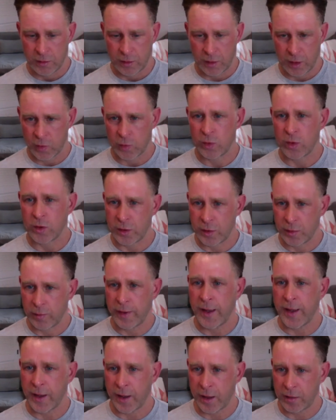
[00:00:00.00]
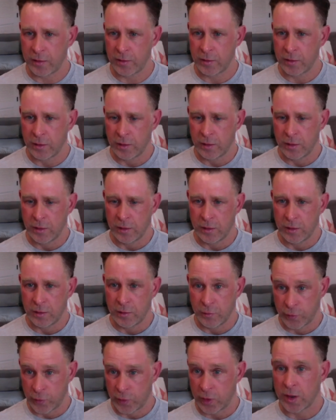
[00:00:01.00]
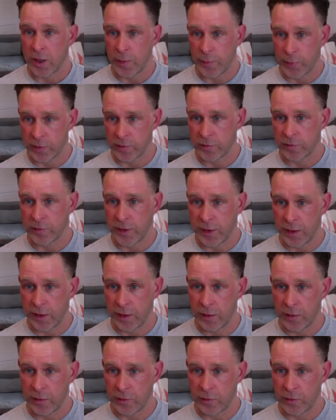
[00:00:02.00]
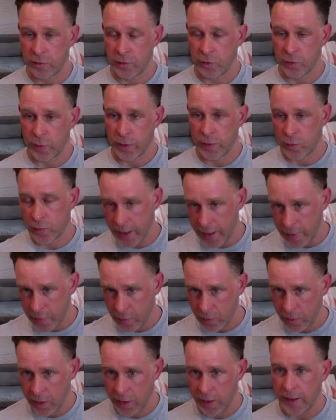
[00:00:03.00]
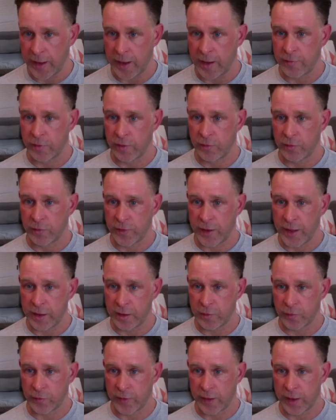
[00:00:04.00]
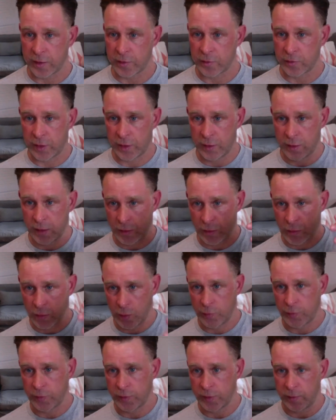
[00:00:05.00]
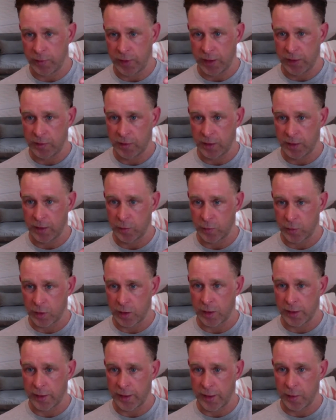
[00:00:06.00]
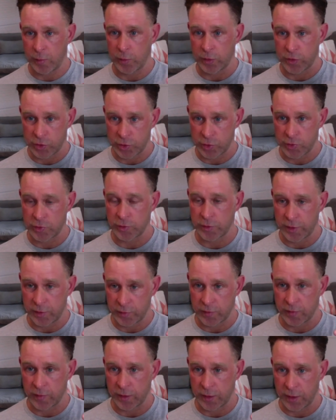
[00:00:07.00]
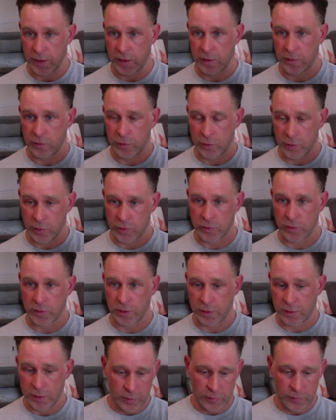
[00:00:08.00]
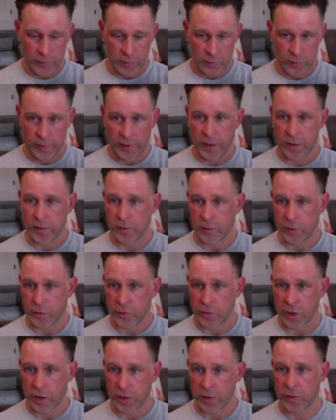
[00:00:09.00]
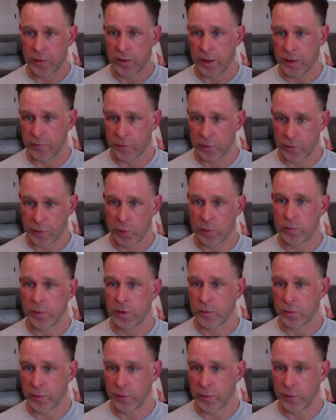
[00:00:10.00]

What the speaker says: are really bad for a couple of days. So I'd rather not have the side effects and then hopefully maintain where I am, which usually isn't the case. Usually if you abandon the drug, you have to go and be